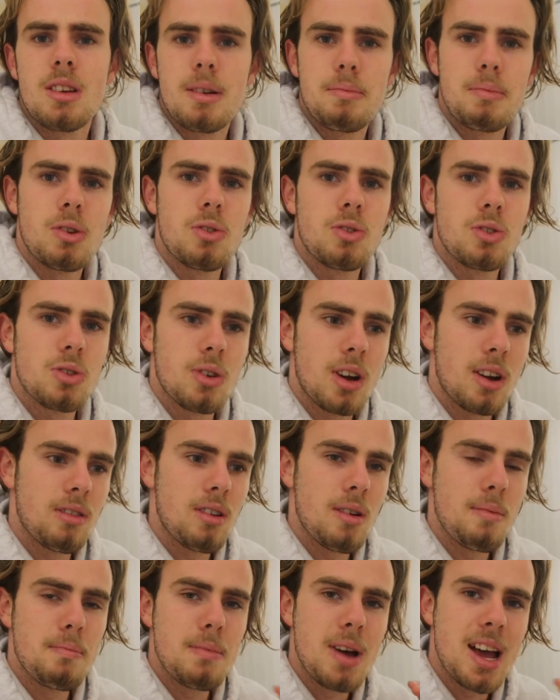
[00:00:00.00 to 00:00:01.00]
that ball so I
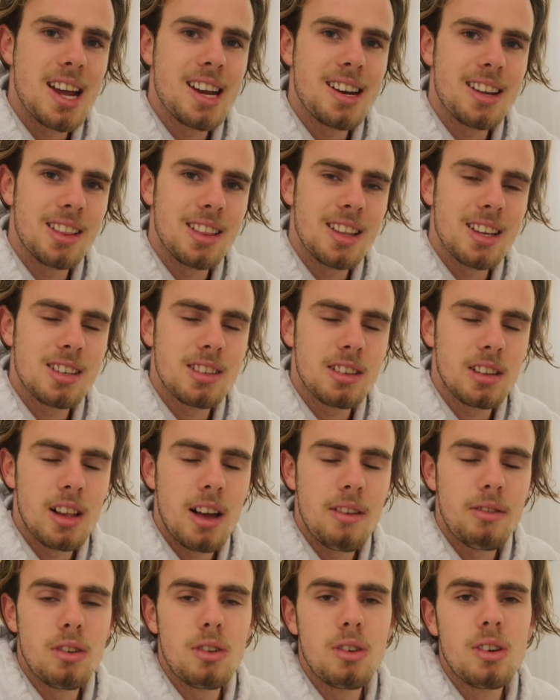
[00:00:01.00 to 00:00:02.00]
remain at this
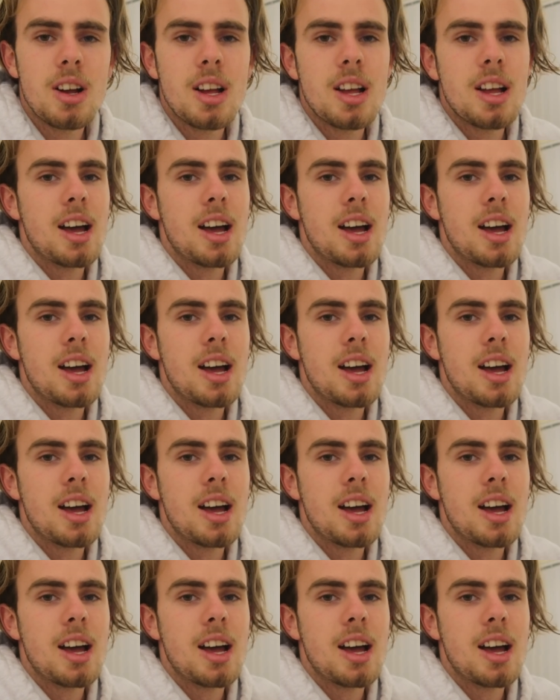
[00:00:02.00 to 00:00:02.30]
level.